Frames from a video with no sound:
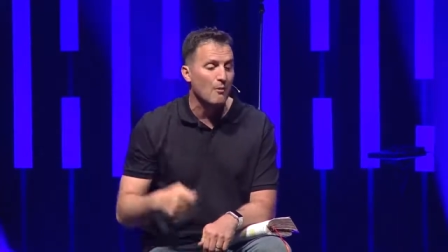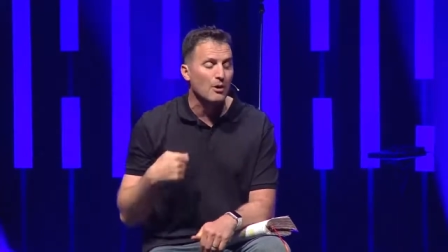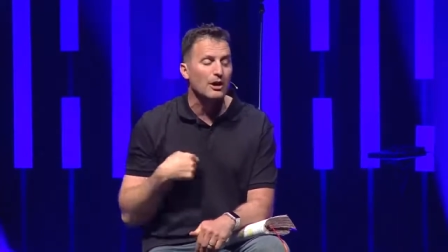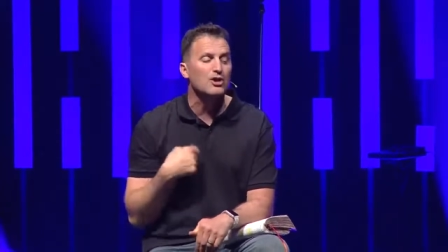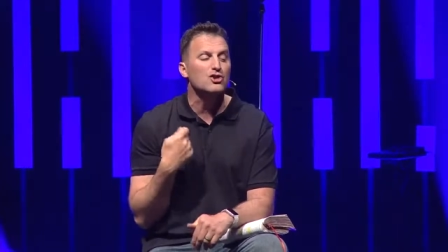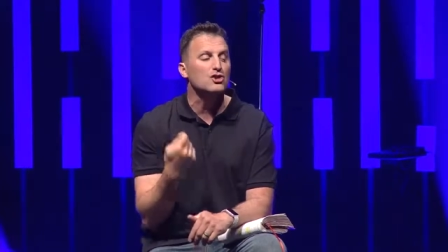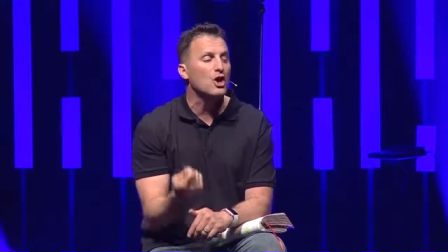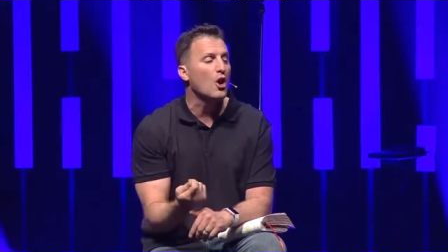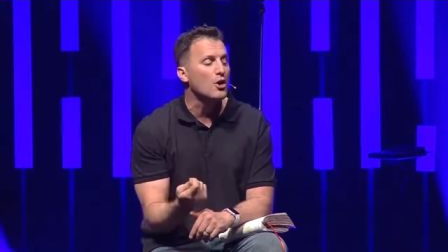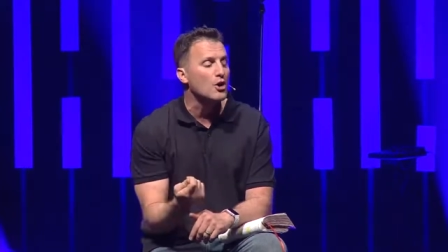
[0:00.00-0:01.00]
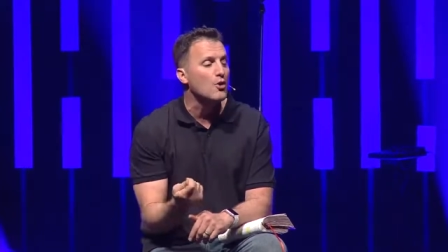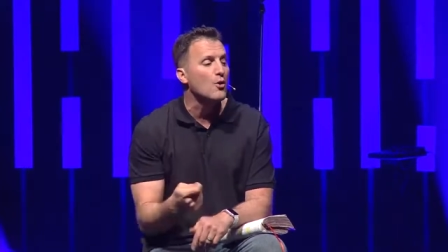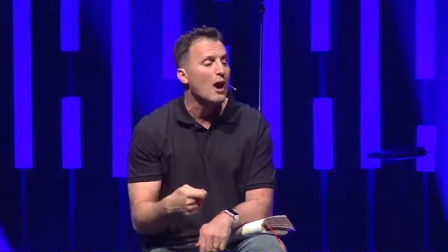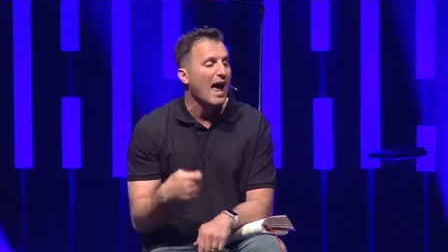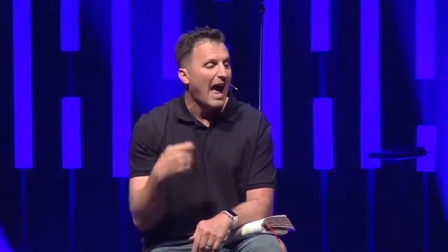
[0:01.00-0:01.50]
And we're going to show
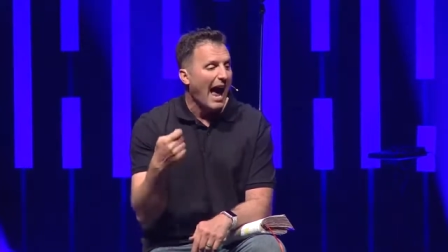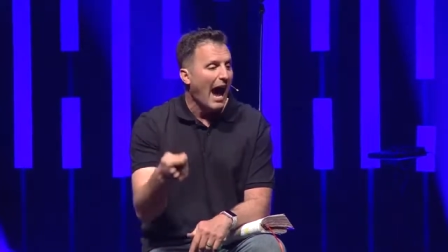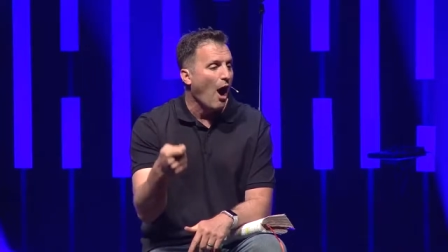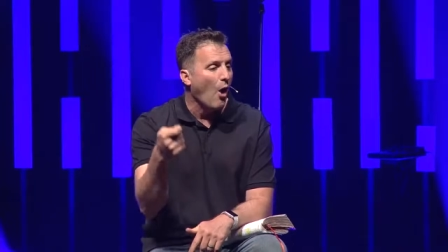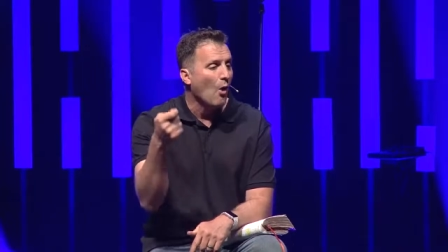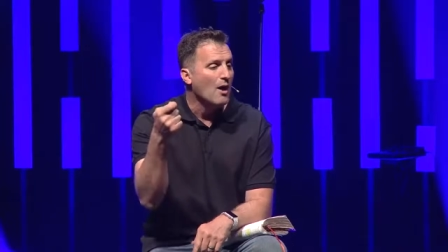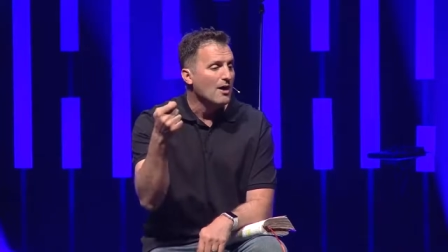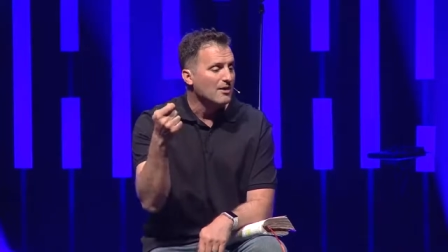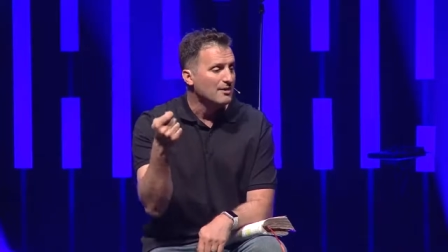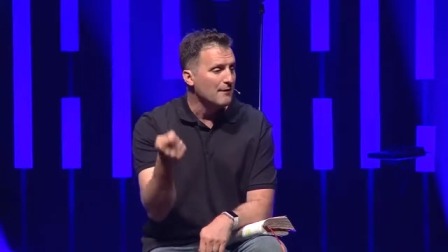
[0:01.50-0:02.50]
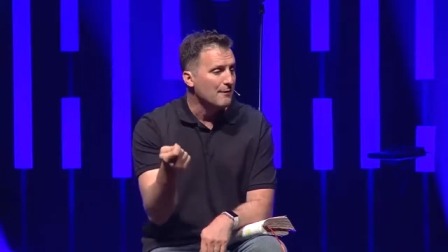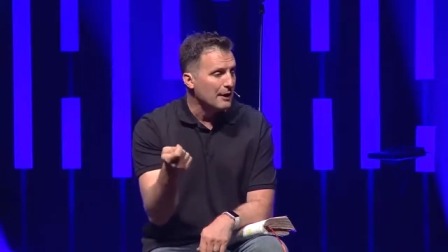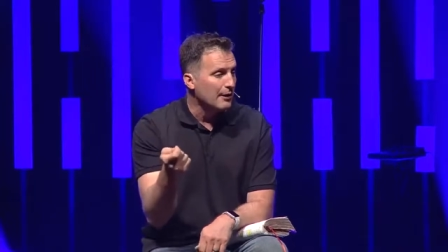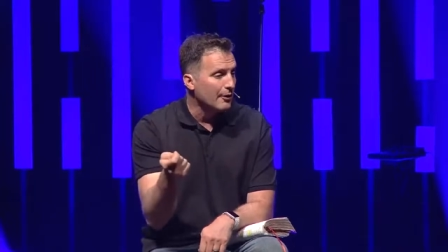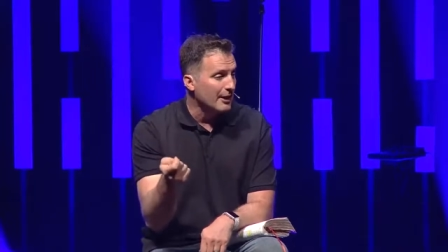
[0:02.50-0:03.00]
you how
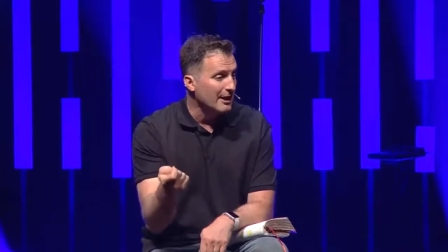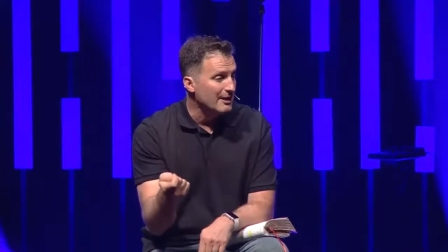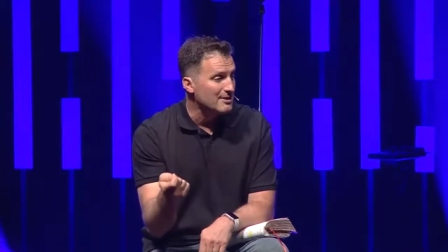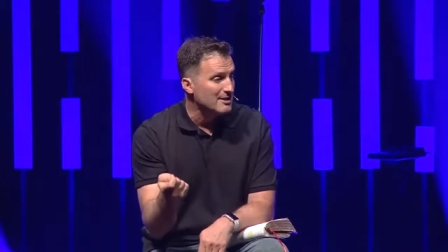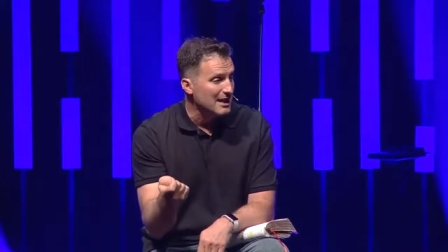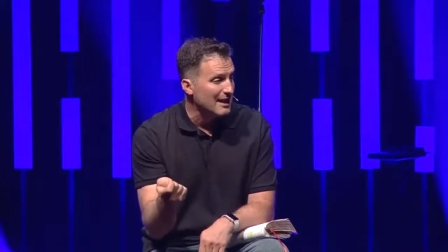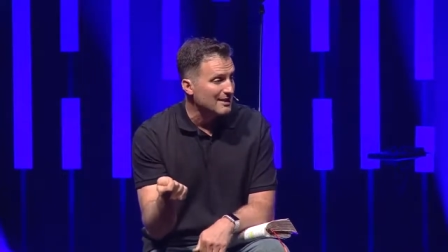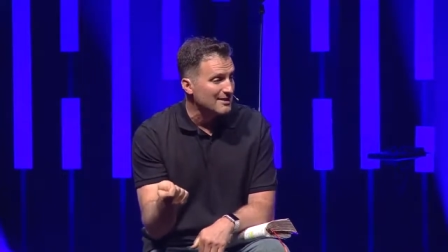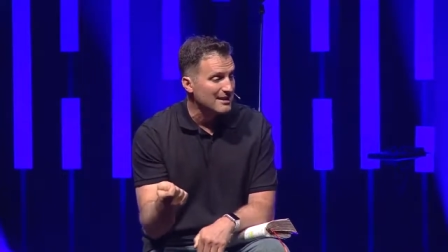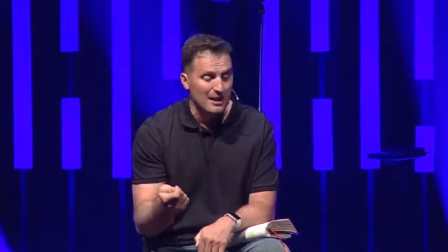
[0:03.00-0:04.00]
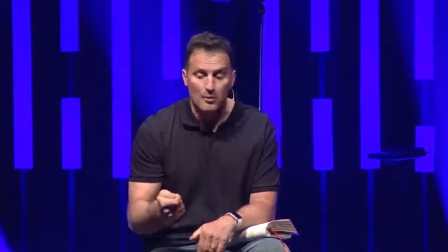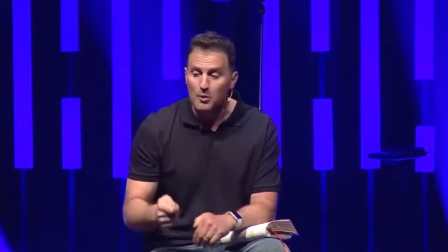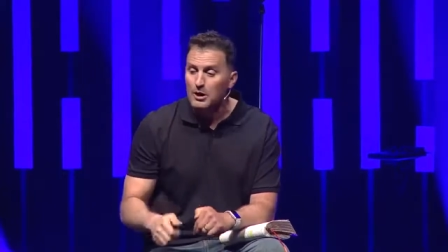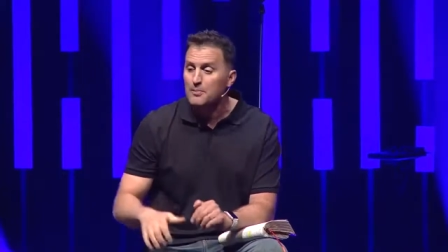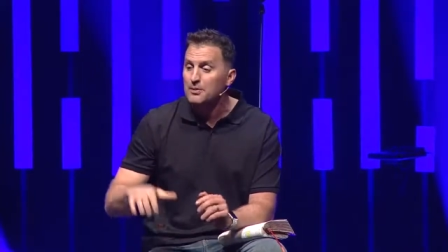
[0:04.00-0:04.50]
difficult it is to take the city.
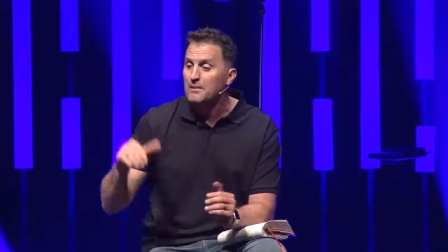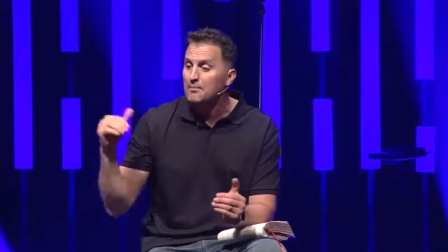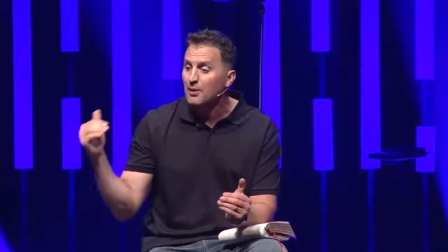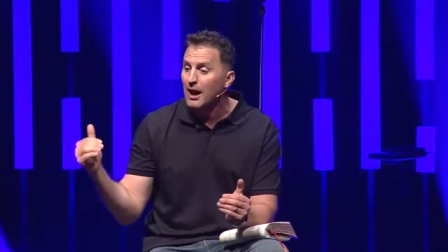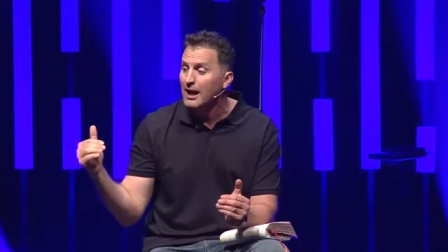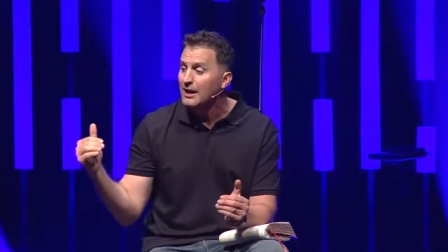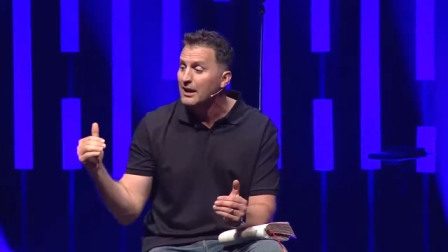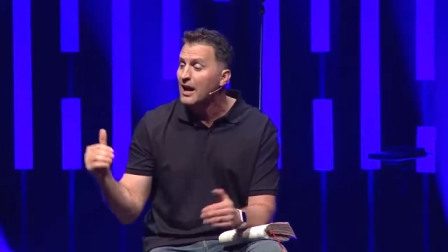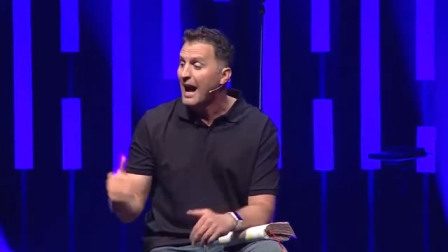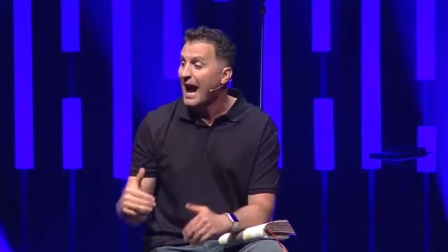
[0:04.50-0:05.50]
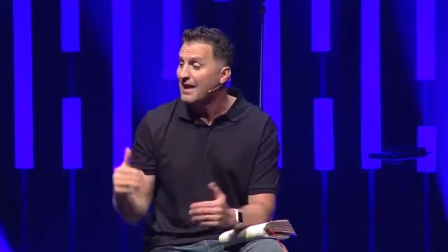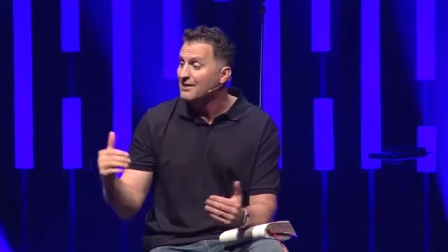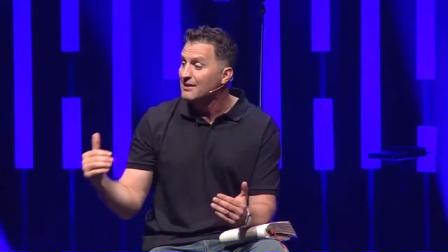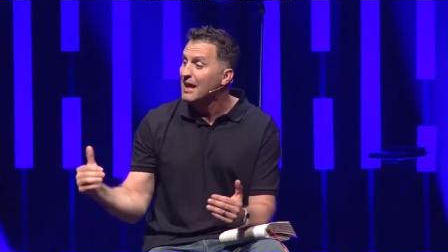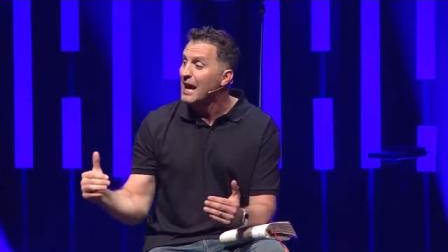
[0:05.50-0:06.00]
We're going to put the blind
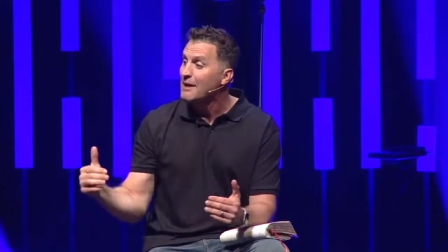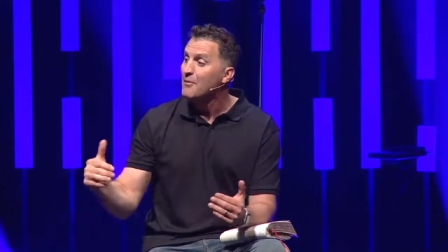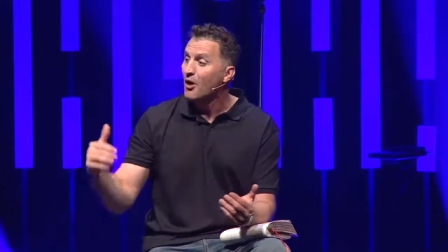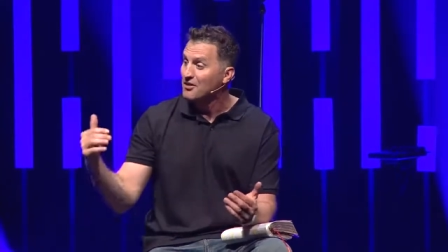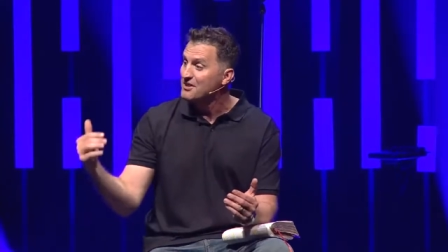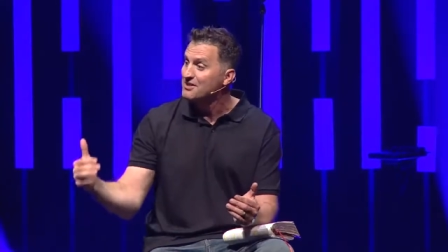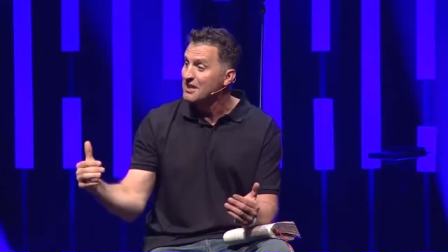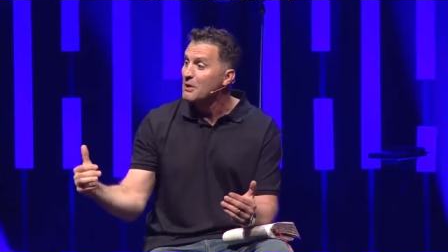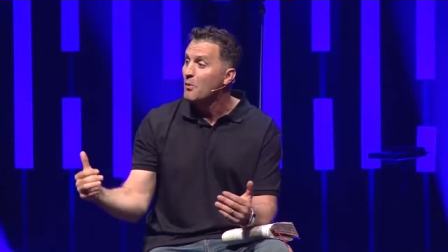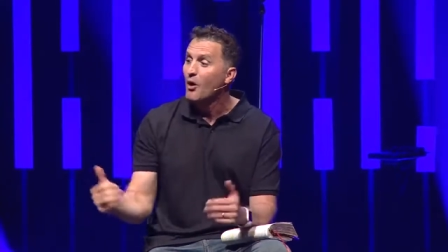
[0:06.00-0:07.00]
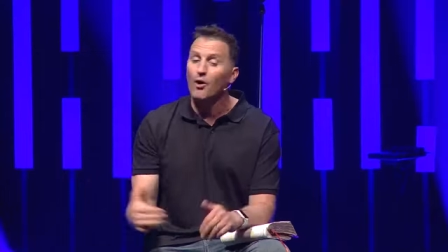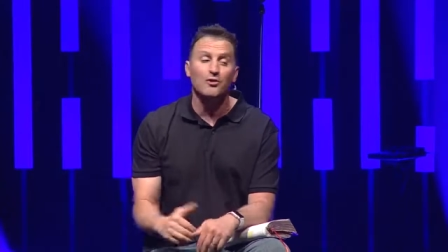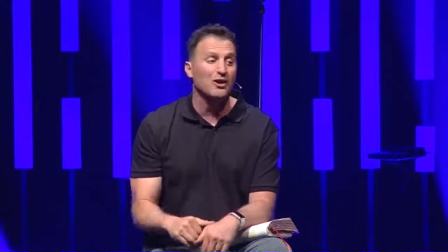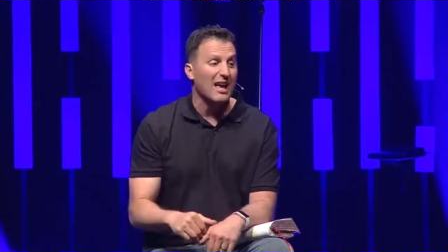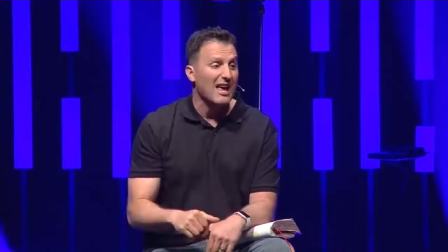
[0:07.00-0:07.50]
and the lame on the city
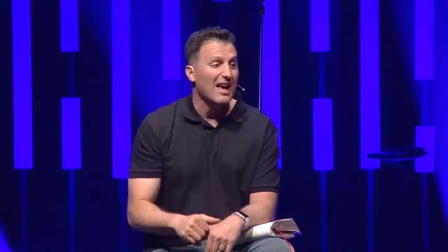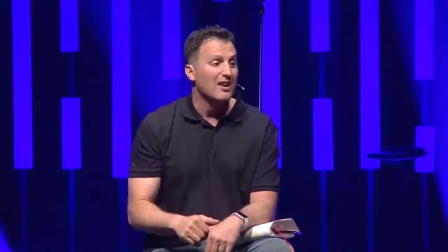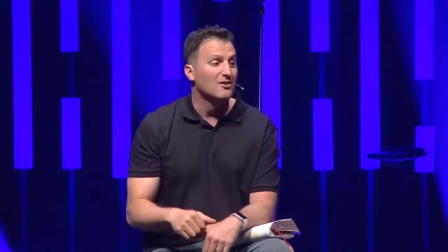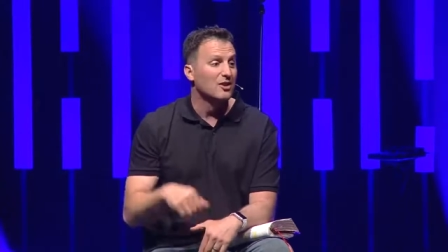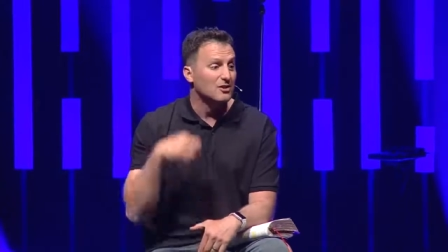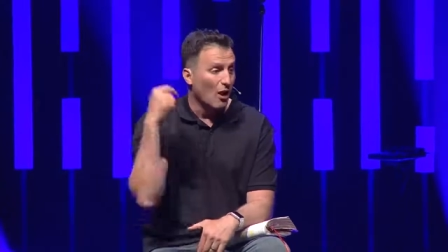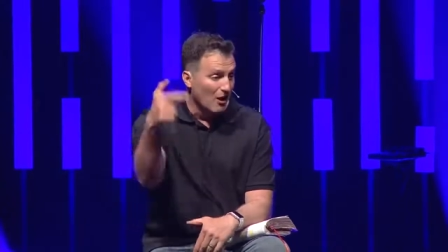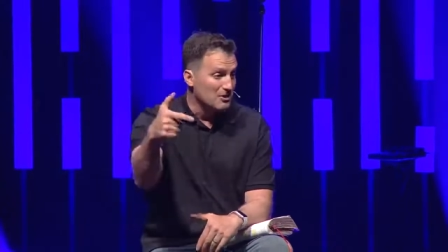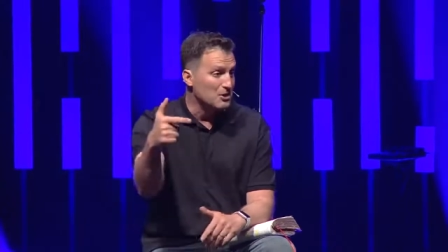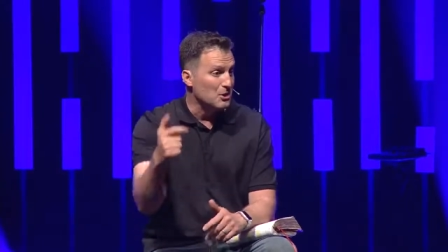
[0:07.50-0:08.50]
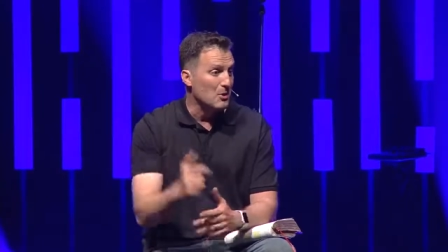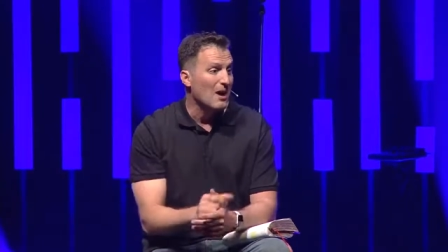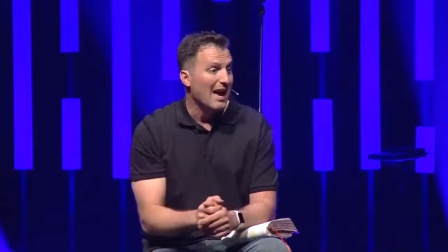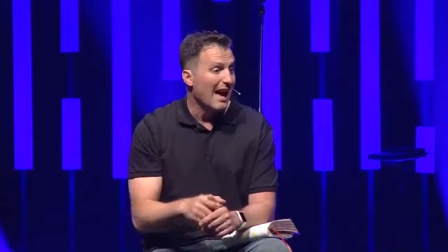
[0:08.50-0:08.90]
walls to taunt you.